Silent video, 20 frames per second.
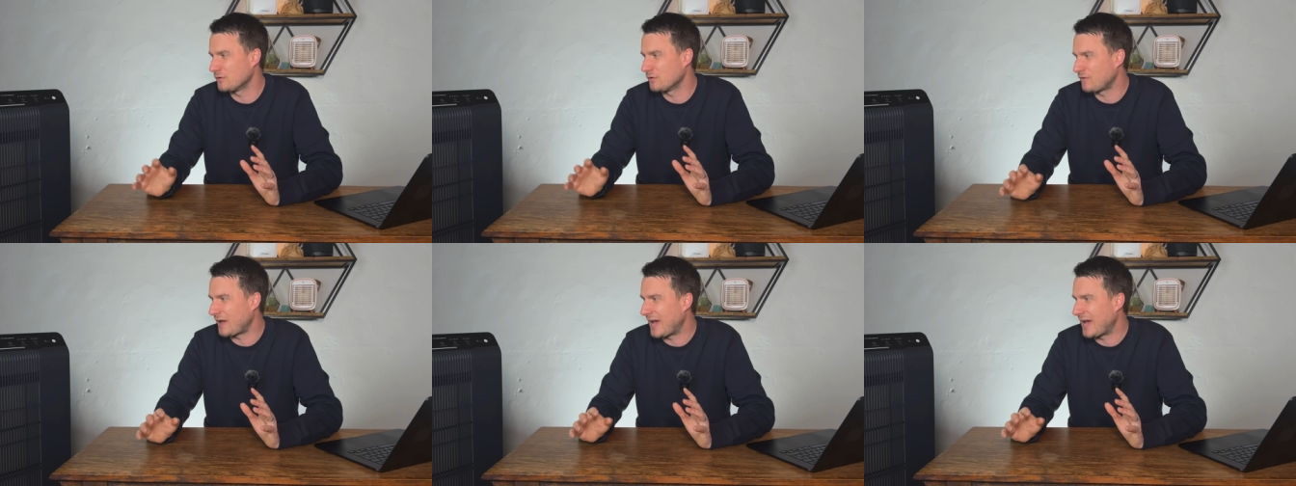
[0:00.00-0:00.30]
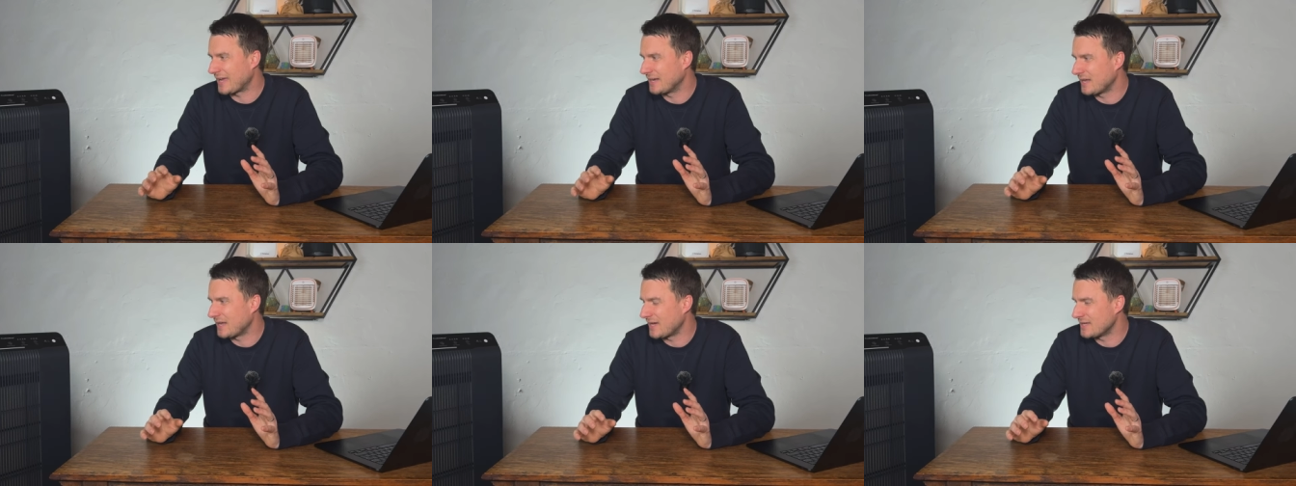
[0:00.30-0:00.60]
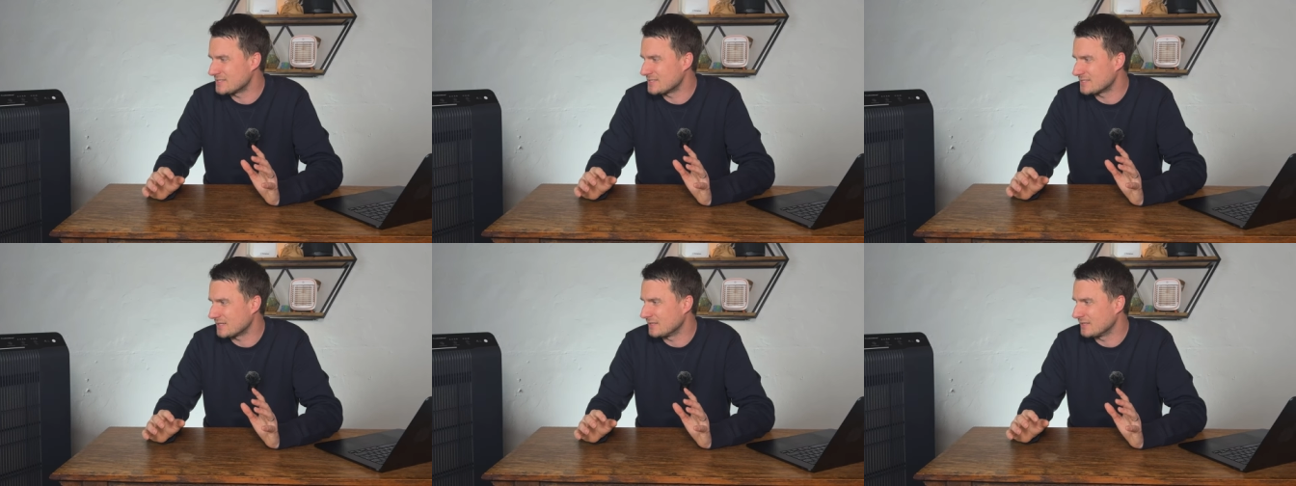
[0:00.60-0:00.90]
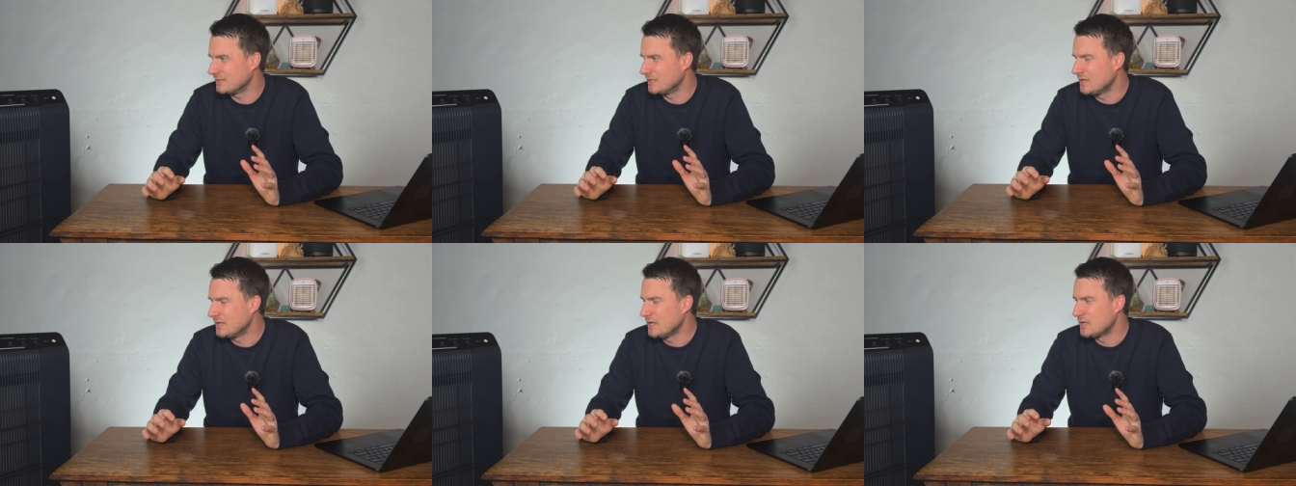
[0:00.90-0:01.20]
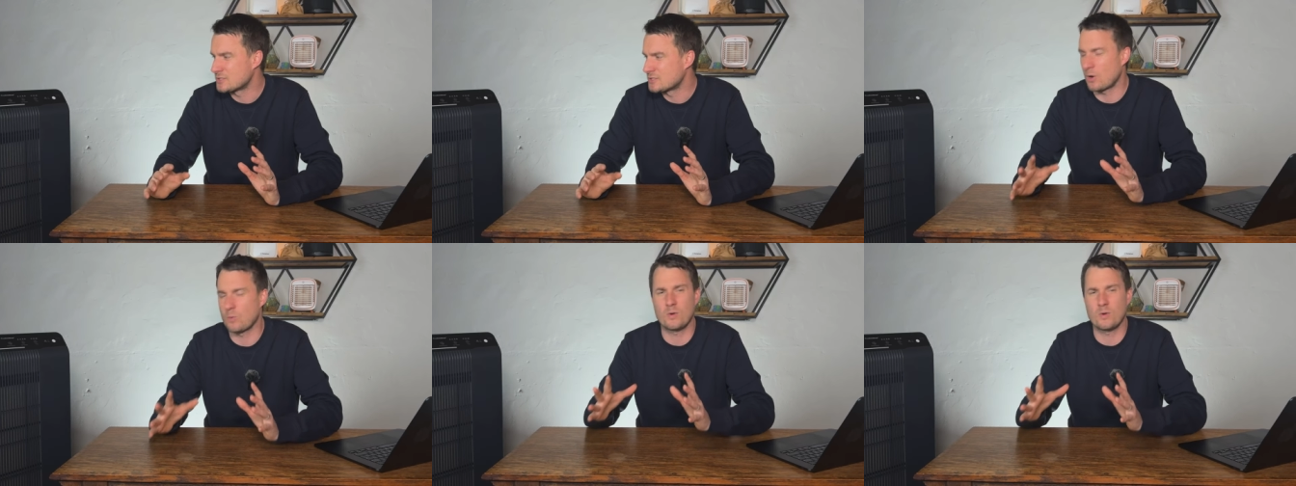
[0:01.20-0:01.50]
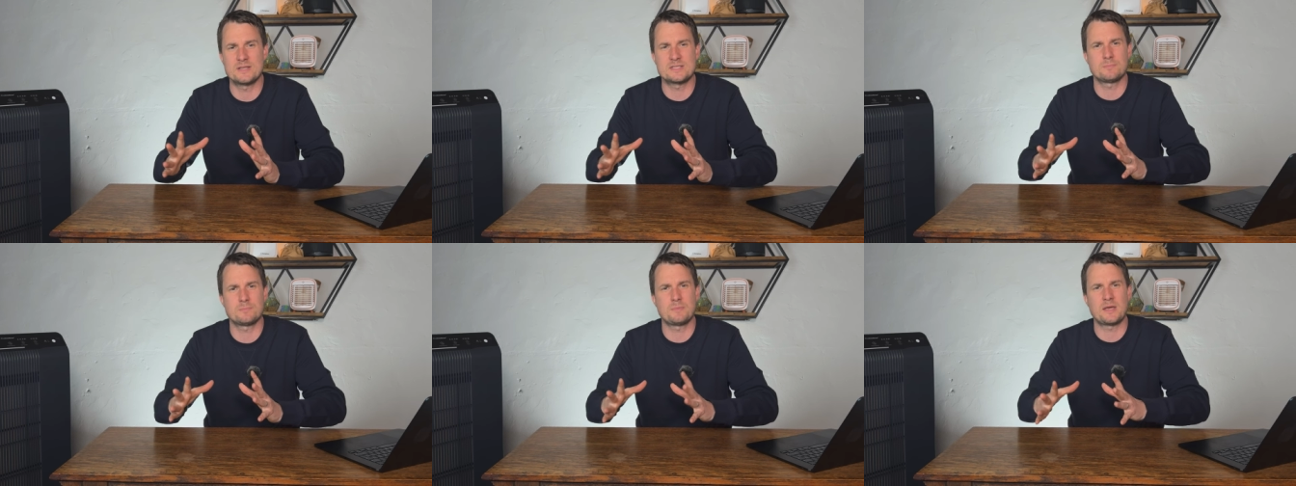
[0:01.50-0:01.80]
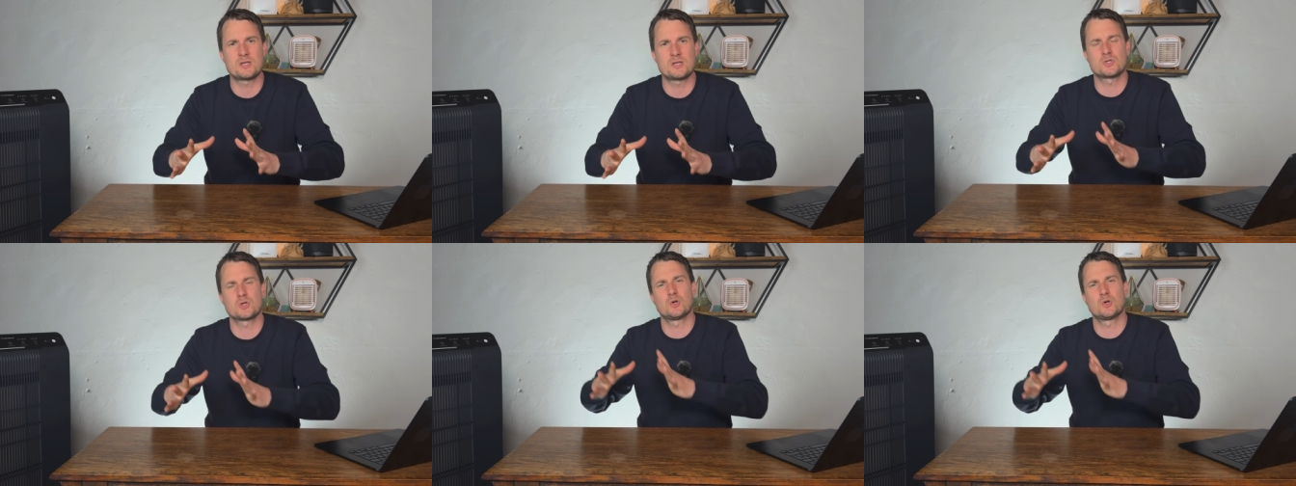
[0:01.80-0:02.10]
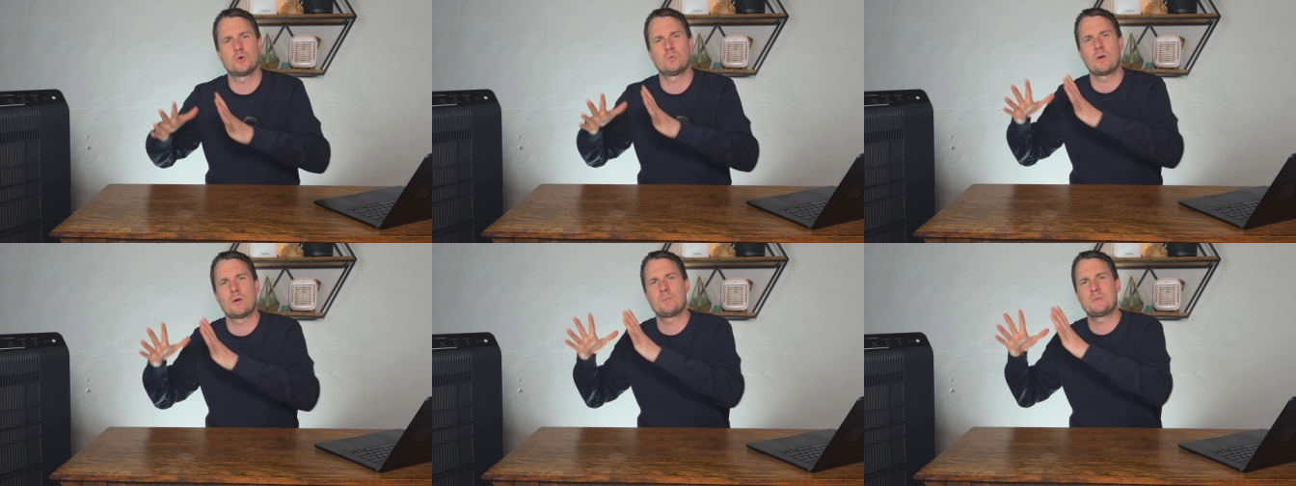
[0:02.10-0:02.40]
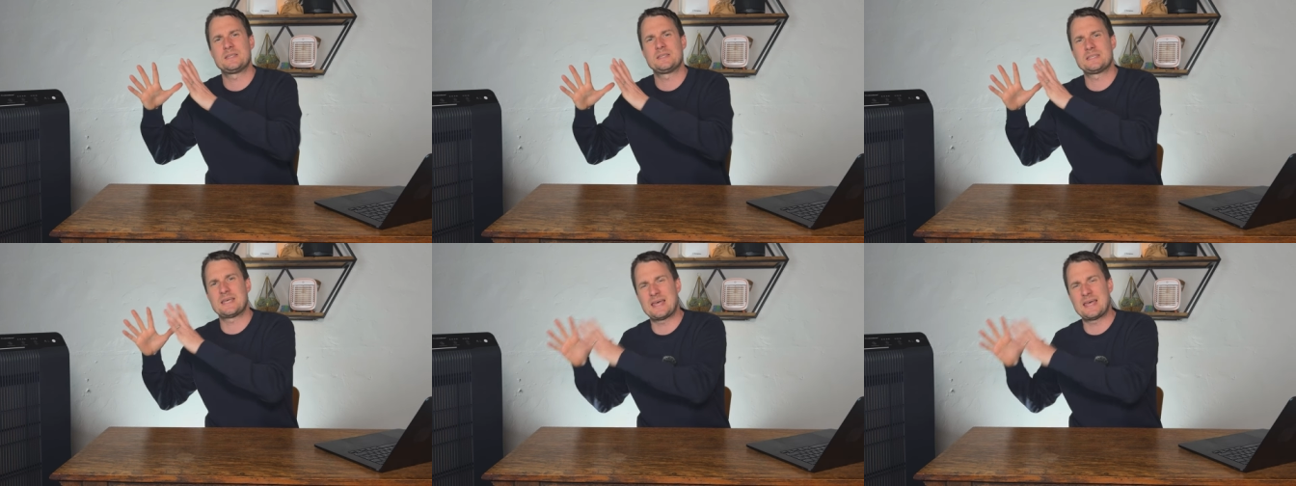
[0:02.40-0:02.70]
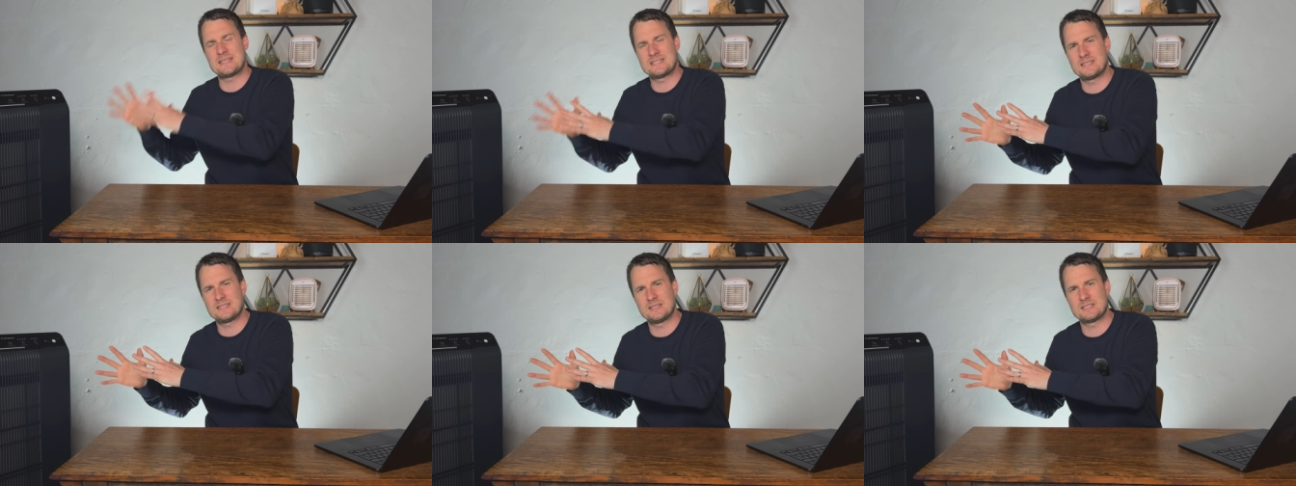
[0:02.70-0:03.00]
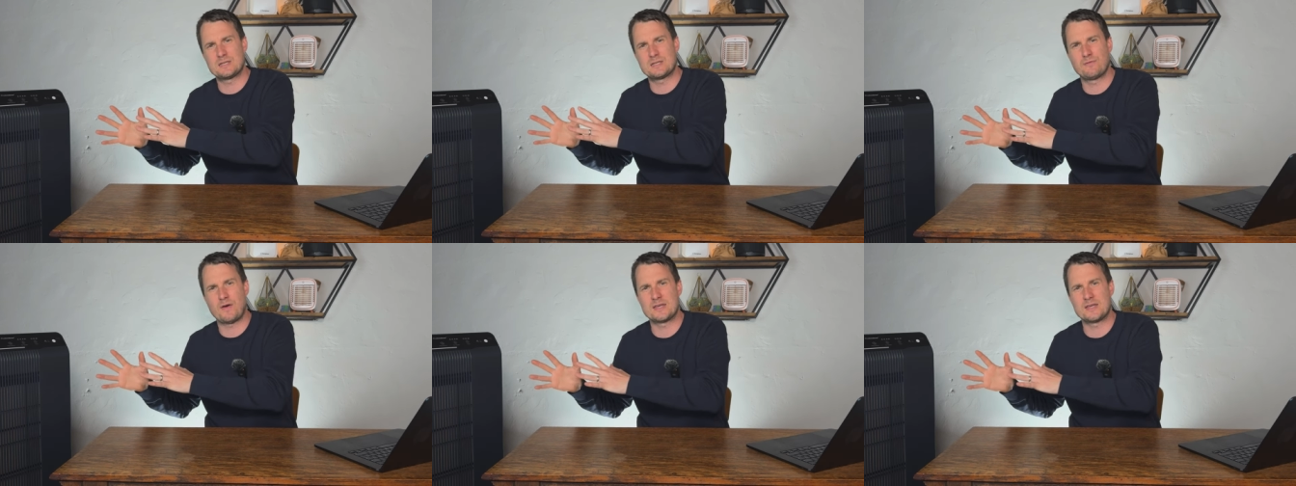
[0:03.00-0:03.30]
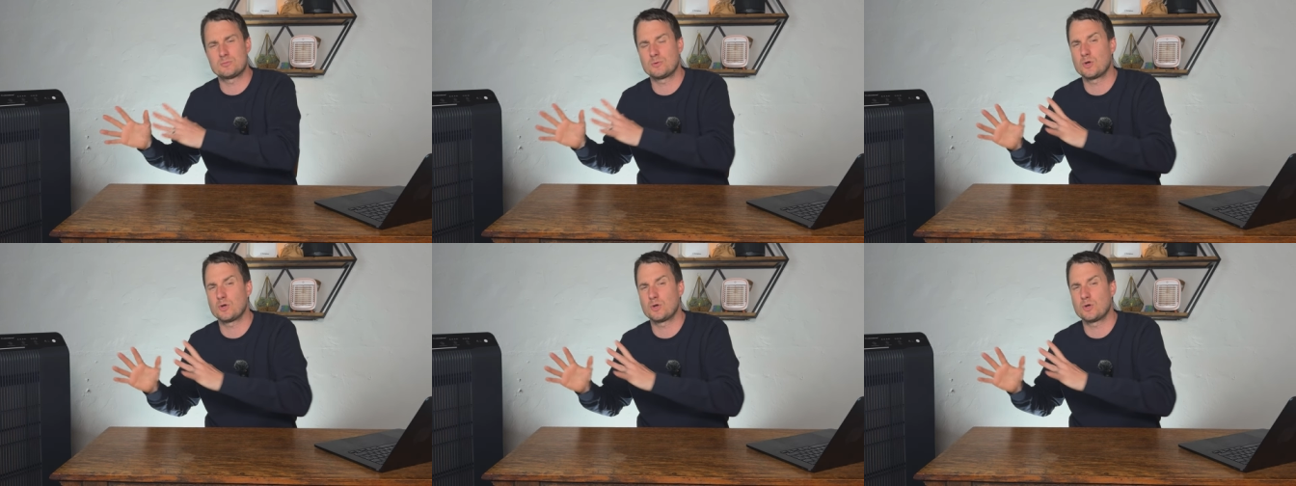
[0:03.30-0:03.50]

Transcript: of ionizer. So I wanted to make sure when we tested this device,